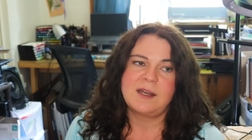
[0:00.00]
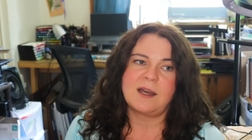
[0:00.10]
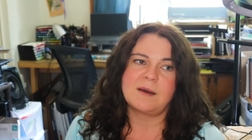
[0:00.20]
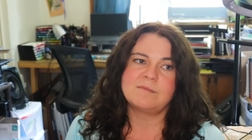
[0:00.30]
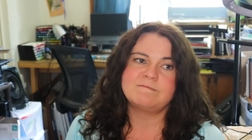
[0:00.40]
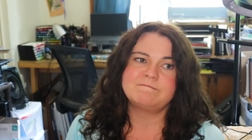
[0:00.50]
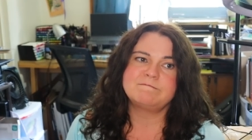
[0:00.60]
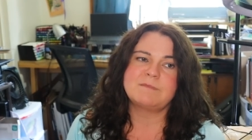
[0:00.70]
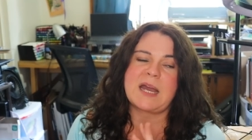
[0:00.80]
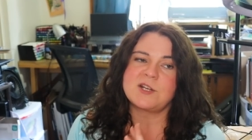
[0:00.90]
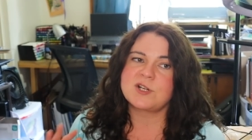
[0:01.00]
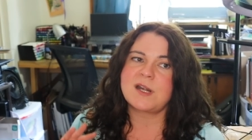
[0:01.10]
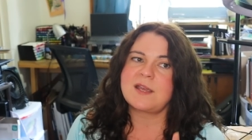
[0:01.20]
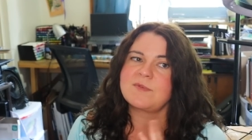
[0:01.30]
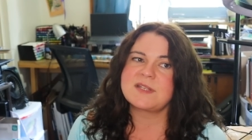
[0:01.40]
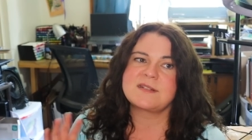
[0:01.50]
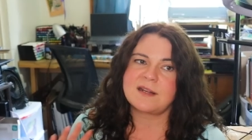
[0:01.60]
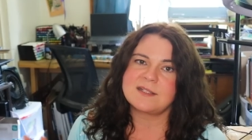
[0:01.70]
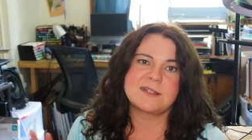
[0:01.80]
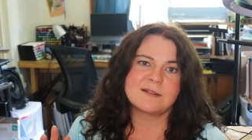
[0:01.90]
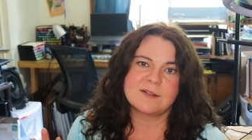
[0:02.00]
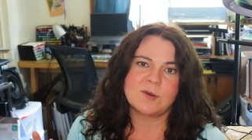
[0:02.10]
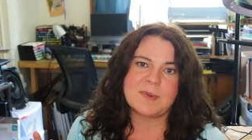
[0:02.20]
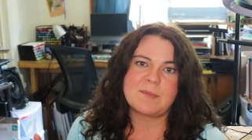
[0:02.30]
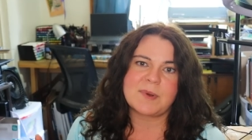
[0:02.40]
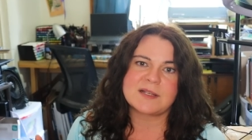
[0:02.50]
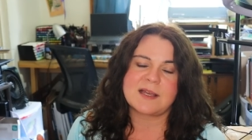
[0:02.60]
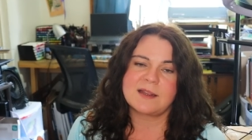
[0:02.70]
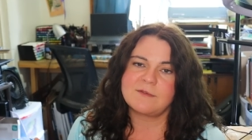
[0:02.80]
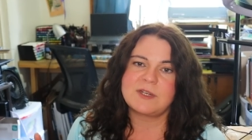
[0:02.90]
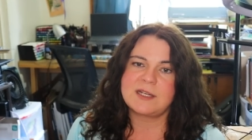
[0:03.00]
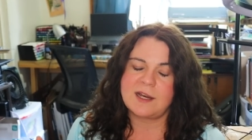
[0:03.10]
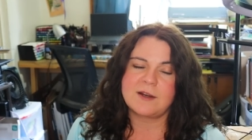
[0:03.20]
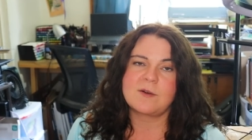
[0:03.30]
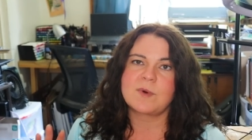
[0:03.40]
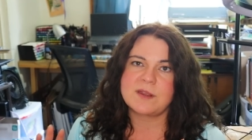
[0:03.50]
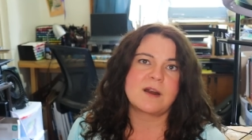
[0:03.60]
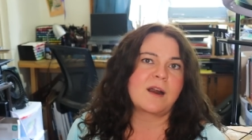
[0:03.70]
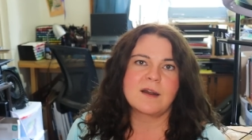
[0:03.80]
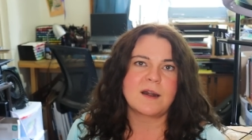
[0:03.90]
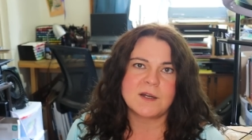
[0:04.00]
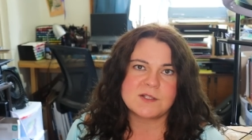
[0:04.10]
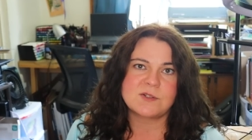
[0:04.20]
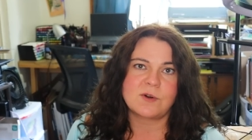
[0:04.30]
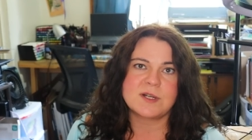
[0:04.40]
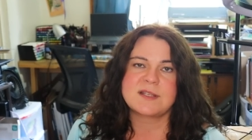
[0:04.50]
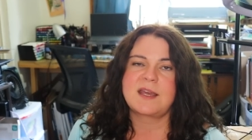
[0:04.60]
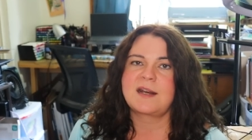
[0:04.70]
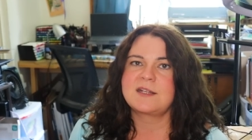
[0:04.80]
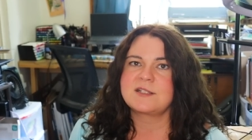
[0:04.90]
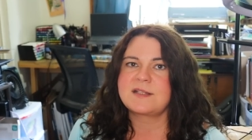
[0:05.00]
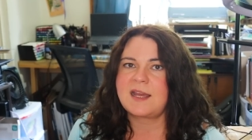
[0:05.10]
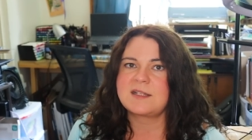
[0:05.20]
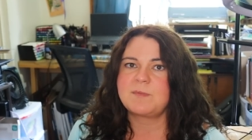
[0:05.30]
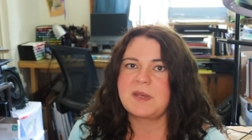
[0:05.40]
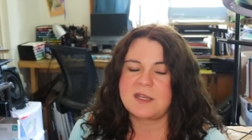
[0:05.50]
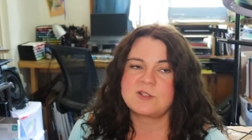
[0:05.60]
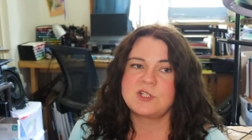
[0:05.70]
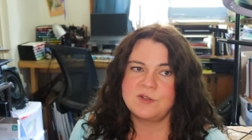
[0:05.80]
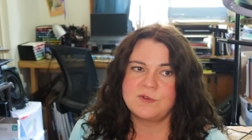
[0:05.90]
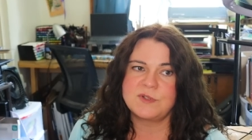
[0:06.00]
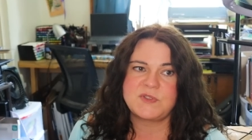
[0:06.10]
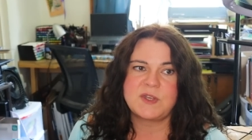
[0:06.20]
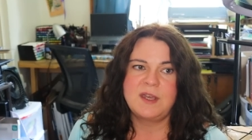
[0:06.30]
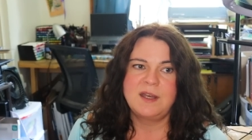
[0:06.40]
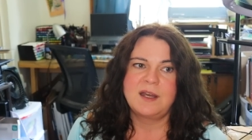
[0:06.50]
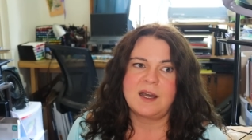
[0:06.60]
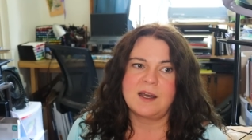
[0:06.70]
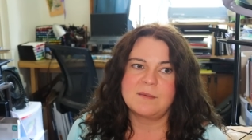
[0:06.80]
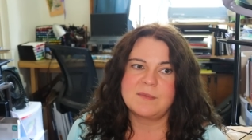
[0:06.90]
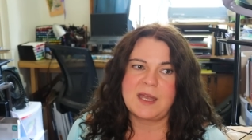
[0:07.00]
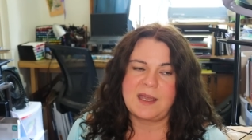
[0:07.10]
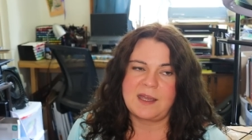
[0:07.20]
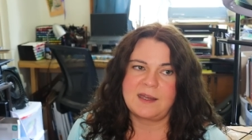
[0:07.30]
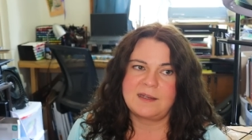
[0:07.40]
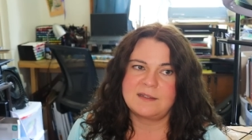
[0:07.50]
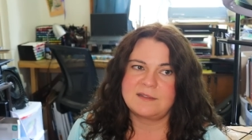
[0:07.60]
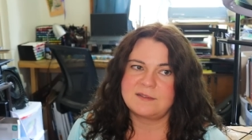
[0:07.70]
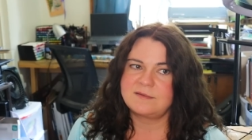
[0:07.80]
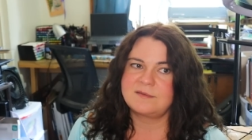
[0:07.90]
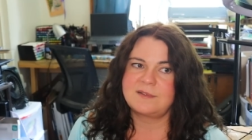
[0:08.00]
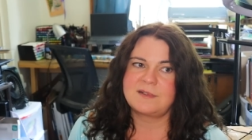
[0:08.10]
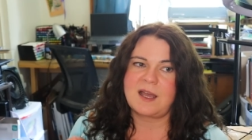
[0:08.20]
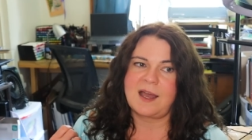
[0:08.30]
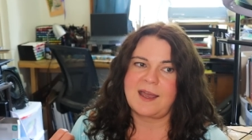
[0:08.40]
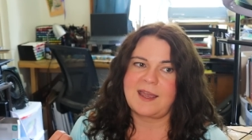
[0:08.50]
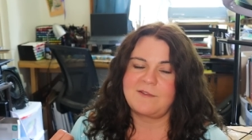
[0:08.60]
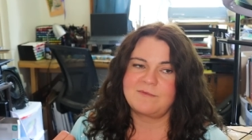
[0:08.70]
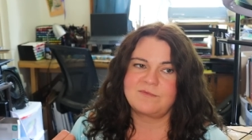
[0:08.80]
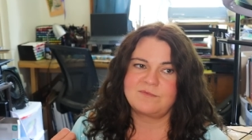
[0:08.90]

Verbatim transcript: Um, my journey was stunted a little bit because I live in an area where there aren't art stores, and I just had to pick and choose, um, and I